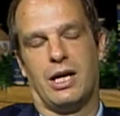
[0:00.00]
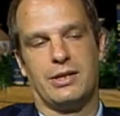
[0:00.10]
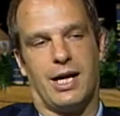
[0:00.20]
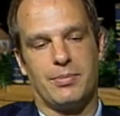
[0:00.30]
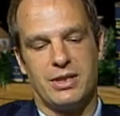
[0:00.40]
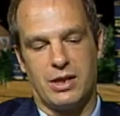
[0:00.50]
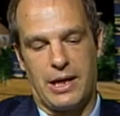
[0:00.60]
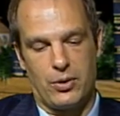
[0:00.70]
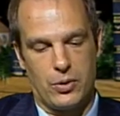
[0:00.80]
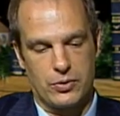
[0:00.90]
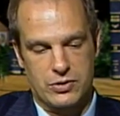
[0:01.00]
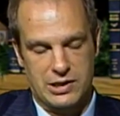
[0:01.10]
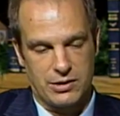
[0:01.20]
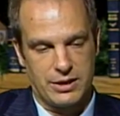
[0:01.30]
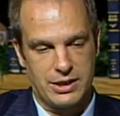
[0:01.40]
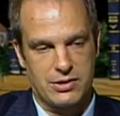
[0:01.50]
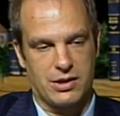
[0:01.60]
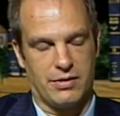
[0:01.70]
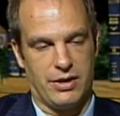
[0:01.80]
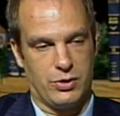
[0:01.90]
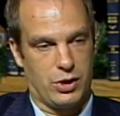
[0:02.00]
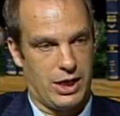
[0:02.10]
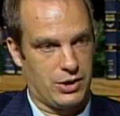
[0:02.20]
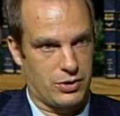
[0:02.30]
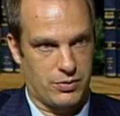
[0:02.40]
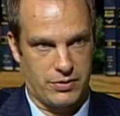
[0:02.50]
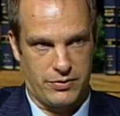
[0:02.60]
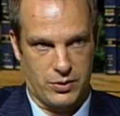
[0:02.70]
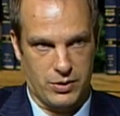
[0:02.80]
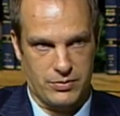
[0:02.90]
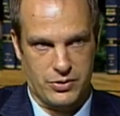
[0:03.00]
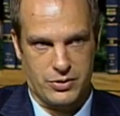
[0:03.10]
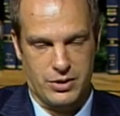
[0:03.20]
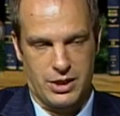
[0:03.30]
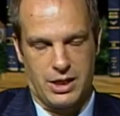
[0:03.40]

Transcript: adopted a whole series of educational reforms,